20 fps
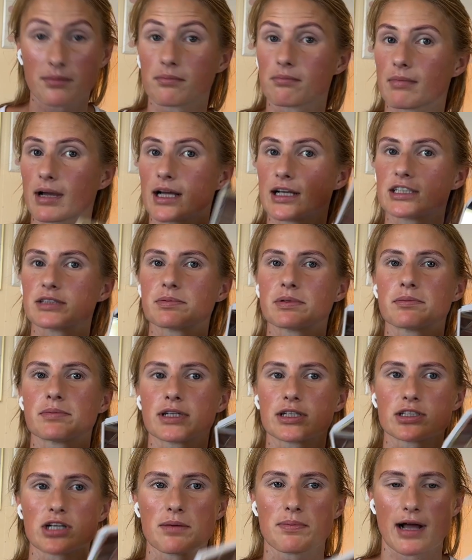My husband
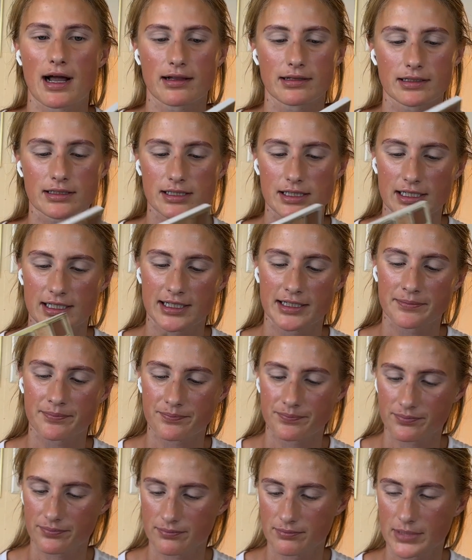picked our palette today
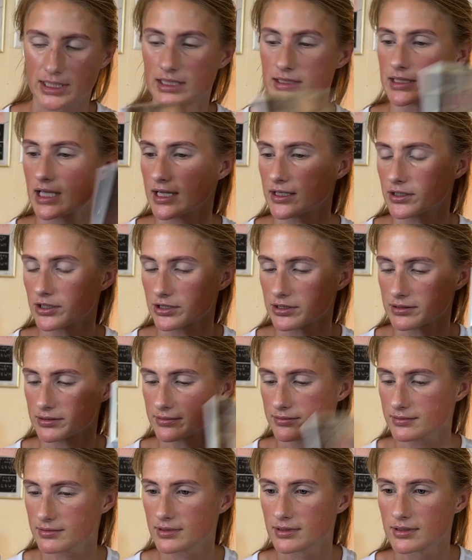because I couldn't.
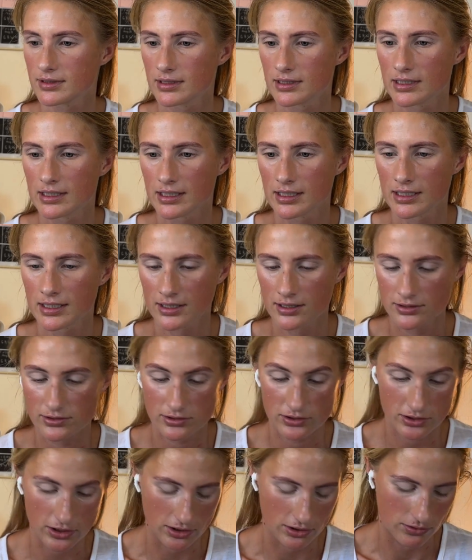
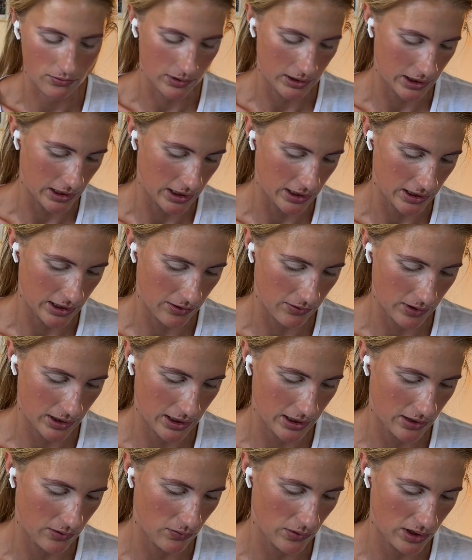So we're gonna go
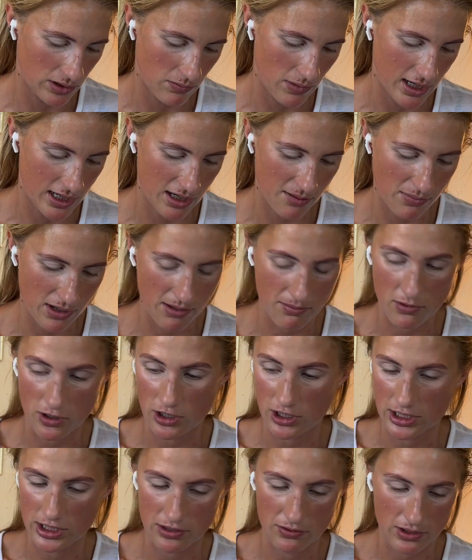in with the Makeup by
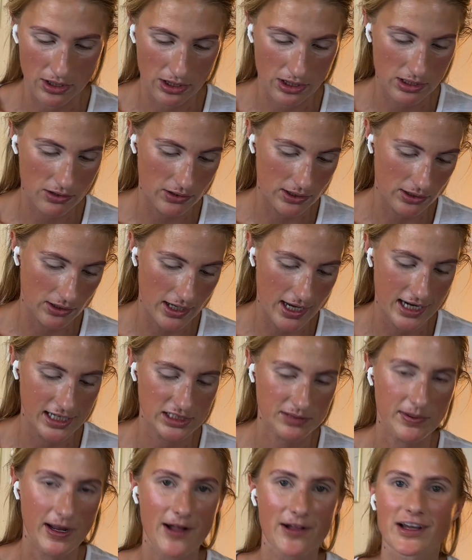Mario Ethereal Eyes
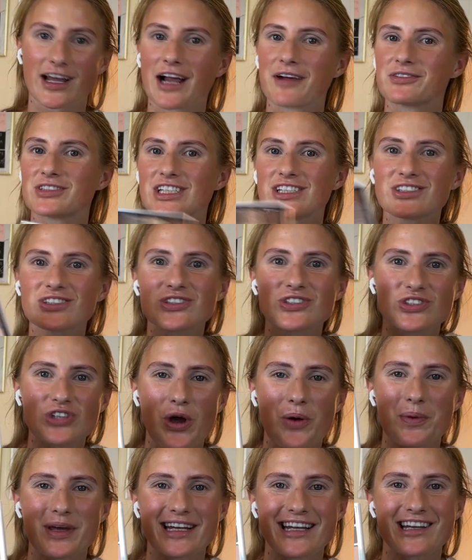palette. I've seen
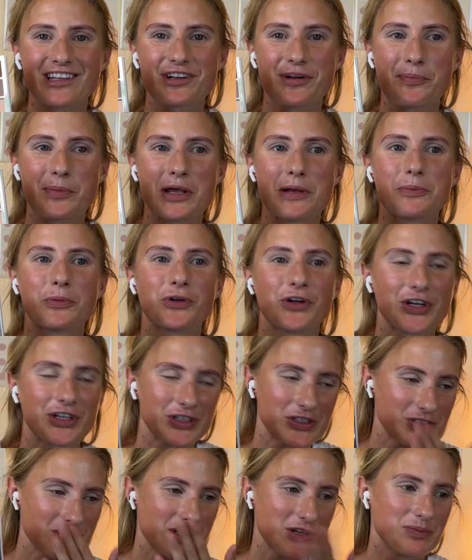so many other people on
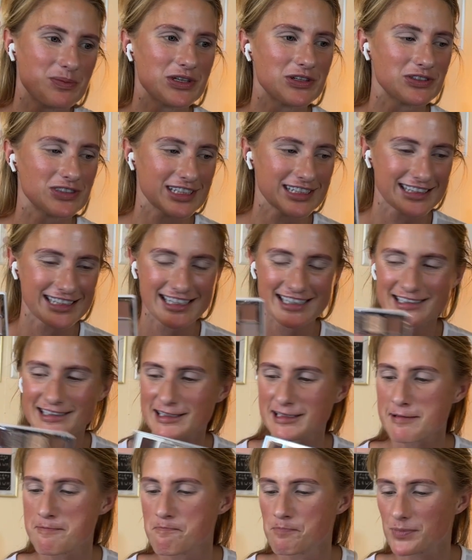YouTube using
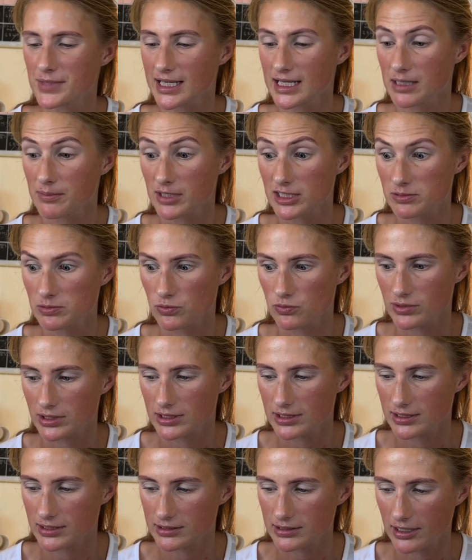this, and it makes me
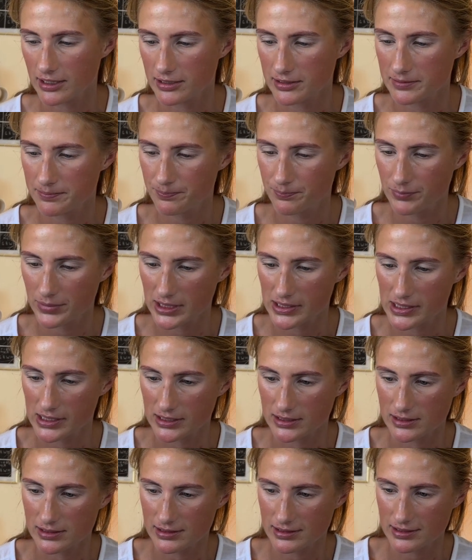really excited
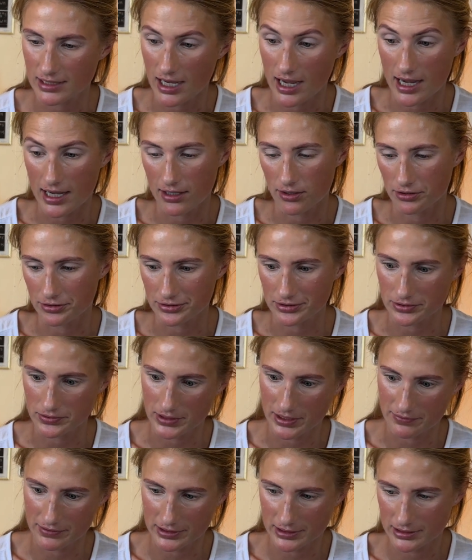because I also
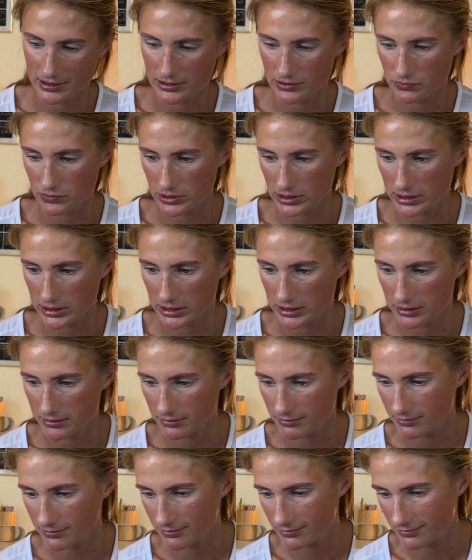love it. It's really
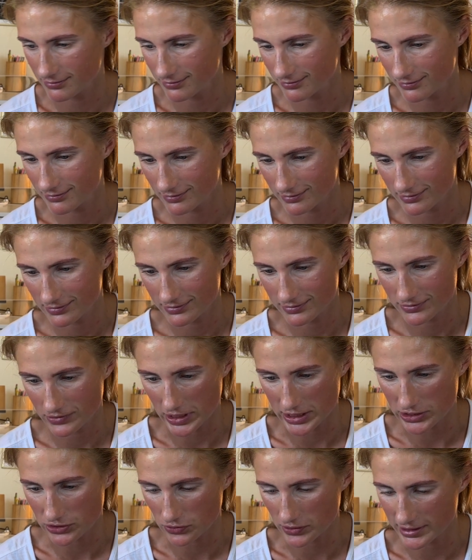good.
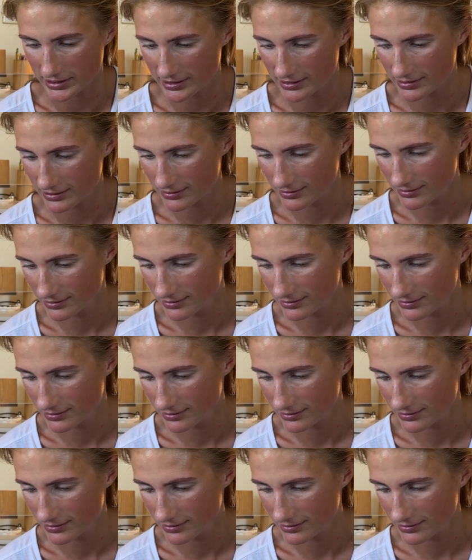Great choice.